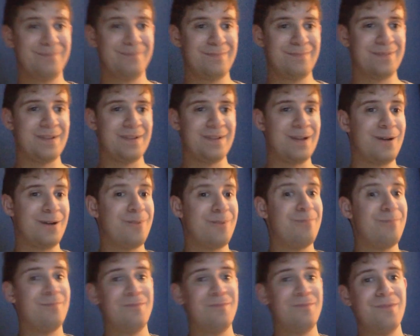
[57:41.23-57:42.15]
So,
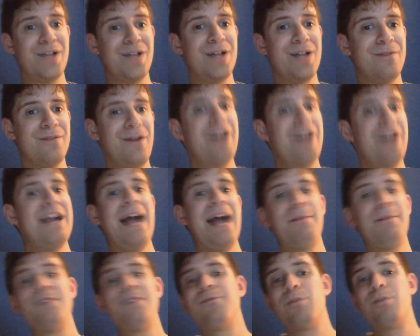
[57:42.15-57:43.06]
very
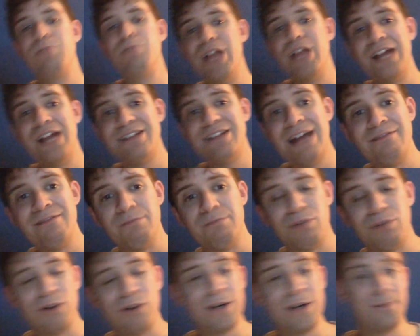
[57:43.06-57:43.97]
happy for Blair
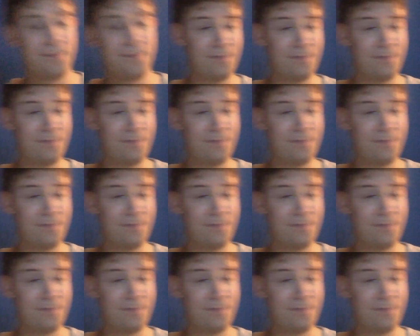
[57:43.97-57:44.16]
Davenport.